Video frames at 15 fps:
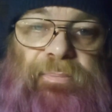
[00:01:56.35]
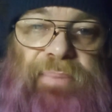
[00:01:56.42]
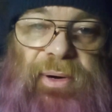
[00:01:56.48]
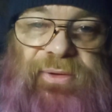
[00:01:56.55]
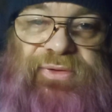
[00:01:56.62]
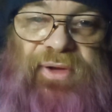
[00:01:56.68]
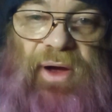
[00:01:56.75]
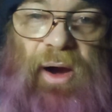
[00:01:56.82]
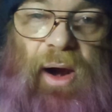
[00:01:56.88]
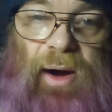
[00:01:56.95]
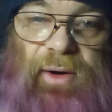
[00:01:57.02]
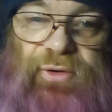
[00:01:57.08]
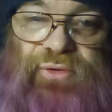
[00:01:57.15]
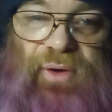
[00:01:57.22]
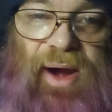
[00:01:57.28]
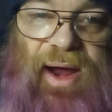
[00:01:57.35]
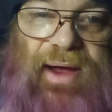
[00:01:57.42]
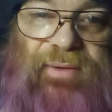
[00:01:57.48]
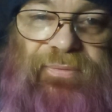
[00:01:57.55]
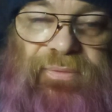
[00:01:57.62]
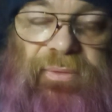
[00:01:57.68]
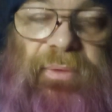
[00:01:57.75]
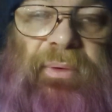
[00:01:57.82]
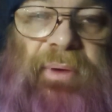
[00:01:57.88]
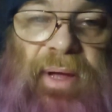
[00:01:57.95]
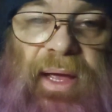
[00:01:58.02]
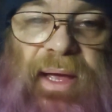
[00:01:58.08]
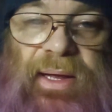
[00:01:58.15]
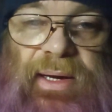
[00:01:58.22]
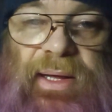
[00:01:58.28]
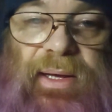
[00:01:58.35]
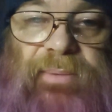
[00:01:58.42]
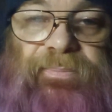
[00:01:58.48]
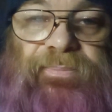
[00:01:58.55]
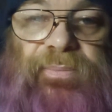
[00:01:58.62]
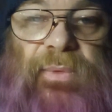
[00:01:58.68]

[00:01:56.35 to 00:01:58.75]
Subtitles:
put the hard drive in it,